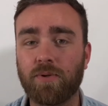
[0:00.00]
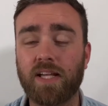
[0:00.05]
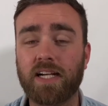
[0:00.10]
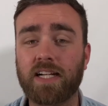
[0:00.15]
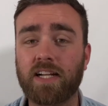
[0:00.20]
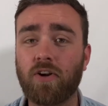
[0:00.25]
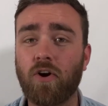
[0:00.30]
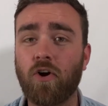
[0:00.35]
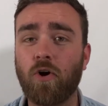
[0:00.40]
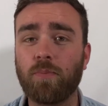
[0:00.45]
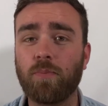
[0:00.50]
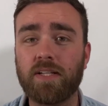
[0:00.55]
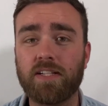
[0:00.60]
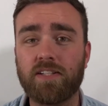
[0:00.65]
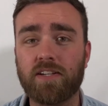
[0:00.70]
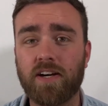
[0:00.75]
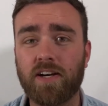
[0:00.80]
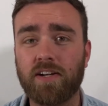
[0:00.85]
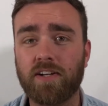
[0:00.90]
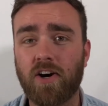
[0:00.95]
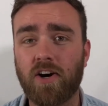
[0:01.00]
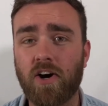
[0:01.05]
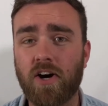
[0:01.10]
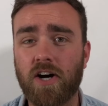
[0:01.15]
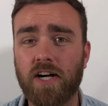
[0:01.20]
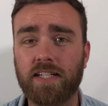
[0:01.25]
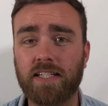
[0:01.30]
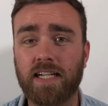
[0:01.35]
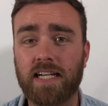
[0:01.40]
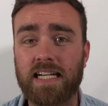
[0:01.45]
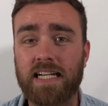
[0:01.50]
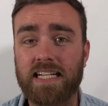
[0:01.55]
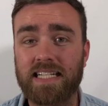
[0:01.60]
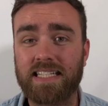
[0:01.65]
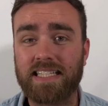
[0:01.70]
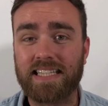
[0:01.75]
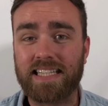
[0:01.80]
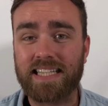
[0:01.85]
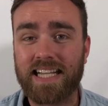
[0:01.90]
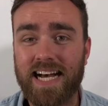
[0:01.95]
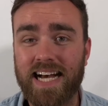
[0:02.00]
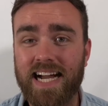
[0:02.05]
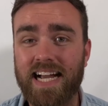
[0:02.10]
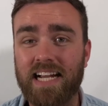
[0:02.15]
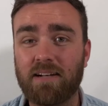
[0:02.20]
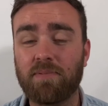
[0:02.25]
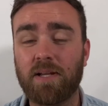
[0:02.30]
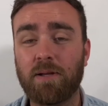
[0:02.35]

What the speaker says: That can all be done online.